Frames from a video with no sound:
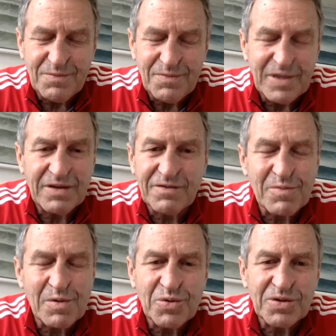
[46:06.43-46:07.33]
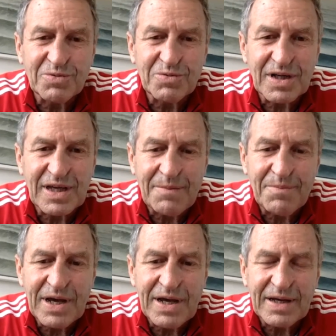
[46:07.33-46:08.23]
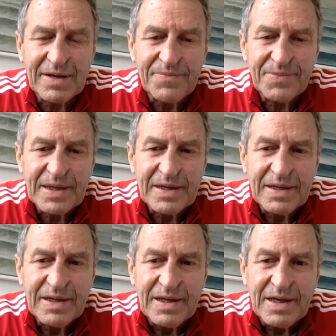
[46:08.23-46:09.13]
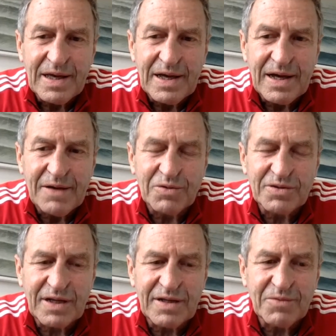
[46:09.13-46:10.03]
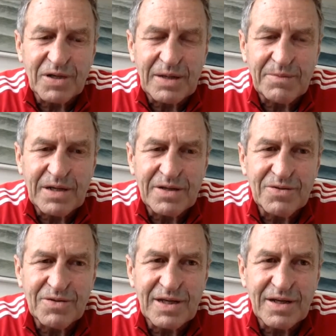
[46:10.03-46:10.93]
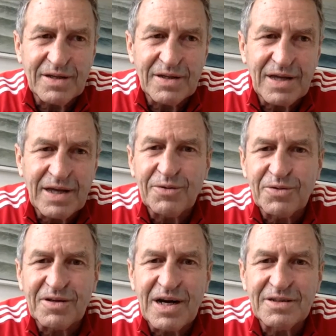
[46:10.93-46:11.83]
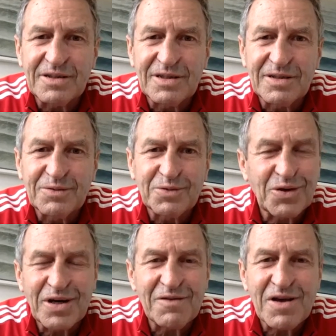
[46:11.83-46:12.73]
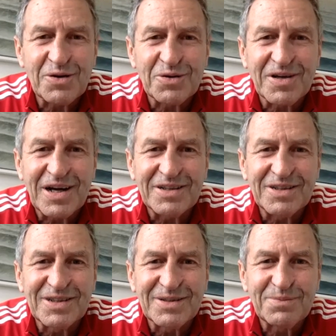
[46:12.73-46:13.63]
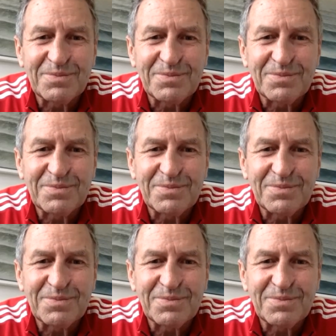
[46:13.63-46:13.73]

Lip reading: Neither of my boys wanted to come back. It wasn't they didn't want to come back to New Zealand. They held a grudge, whereas I never held a grudge.